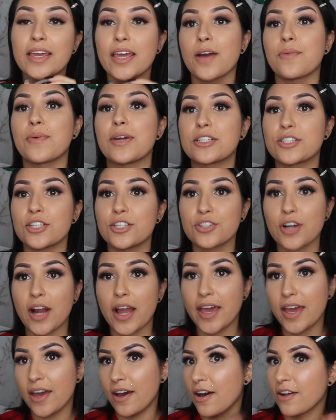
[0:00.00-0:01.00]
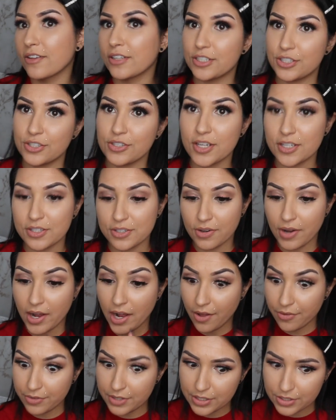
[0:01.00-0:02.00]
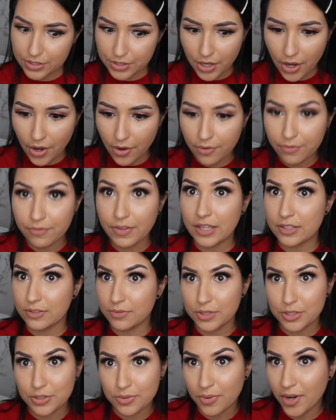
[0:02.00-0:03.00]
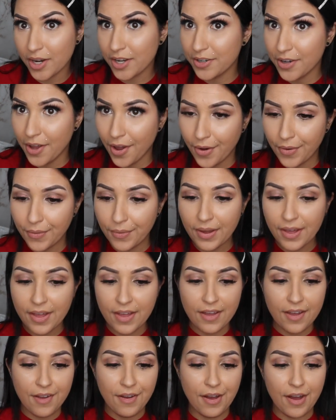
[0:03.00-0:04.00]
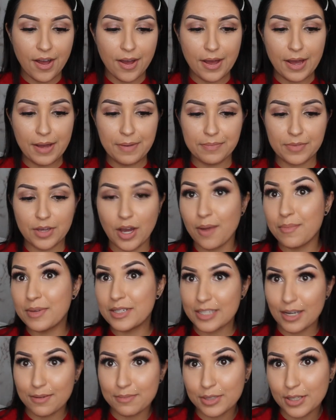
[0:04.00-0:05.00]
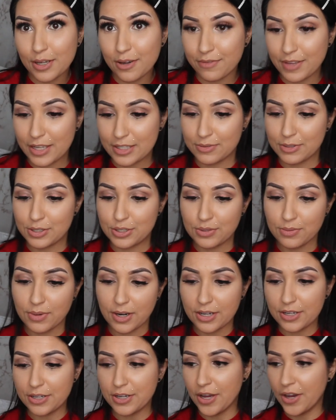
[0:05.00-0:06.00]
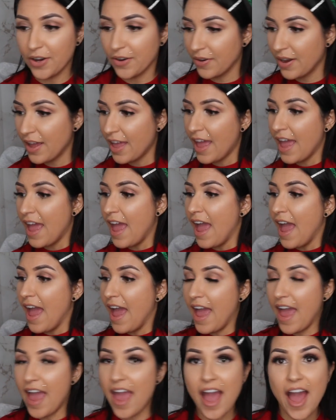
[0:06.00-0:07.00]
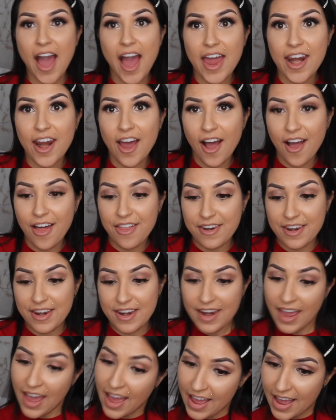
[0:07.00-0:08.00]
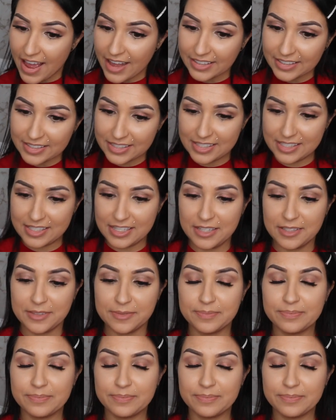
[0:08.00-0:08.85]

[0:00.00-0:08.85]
I can't wait to try it. I'll let you guys know how these go if that's what you want to know. Comment down below if that's what you want to know. And next,